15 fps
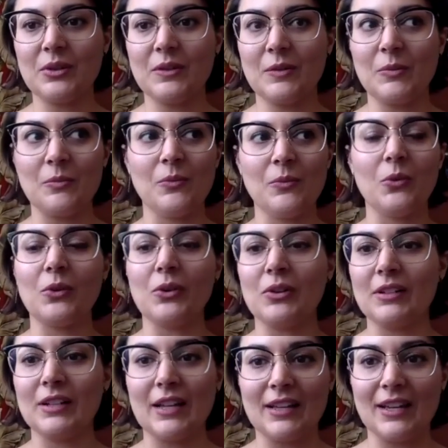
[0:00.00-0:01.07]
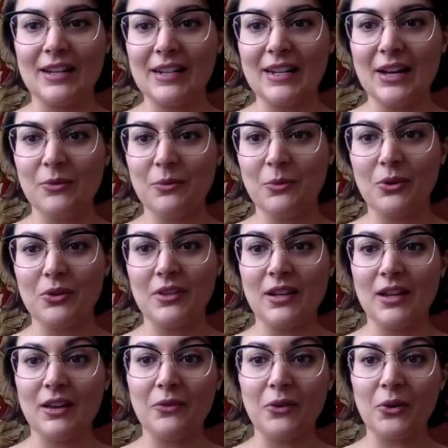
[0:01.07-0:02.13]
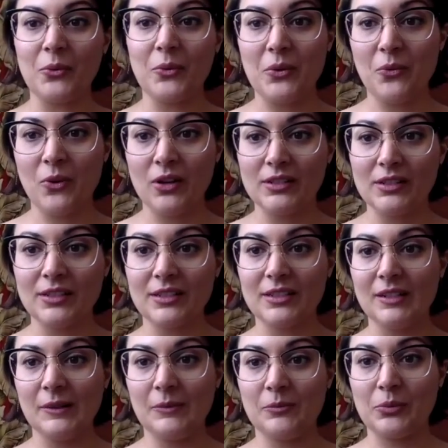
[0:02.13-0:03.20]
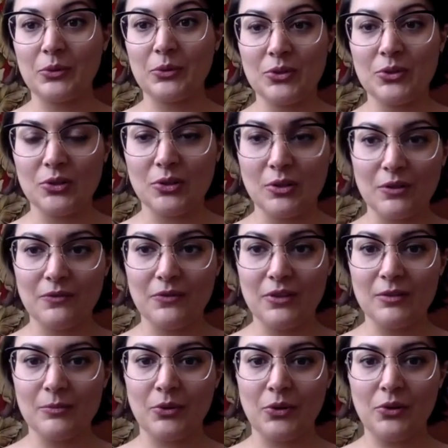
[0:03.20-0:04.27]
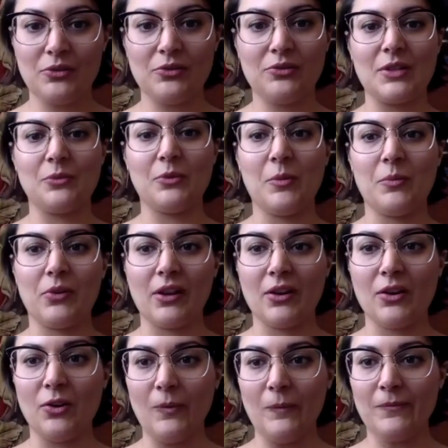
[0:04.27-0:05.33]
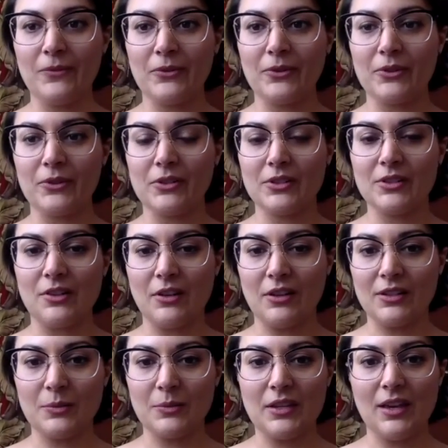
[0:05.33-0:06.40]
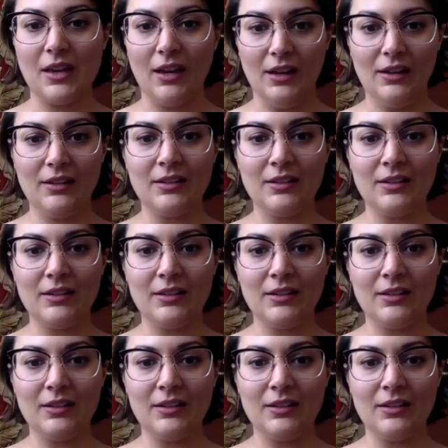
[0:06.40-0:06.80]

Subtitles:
more kind of now more than ever, we want to preserve the produce that we bring home for as long as we can.